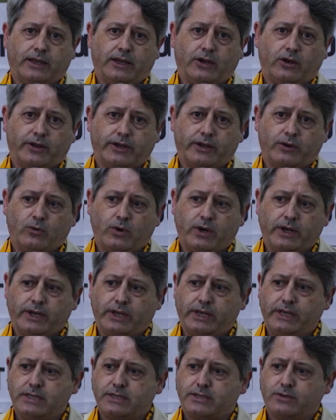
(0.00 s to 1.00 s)
the other one
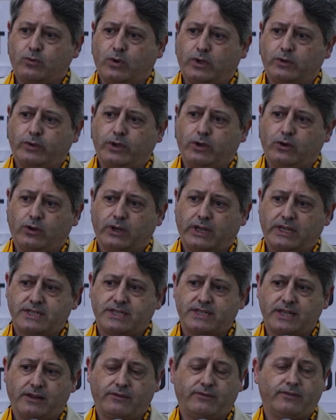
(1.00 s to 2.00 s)
is what we call a
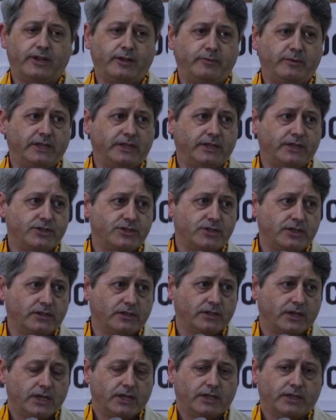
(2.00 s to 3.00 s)
self-limiting gene.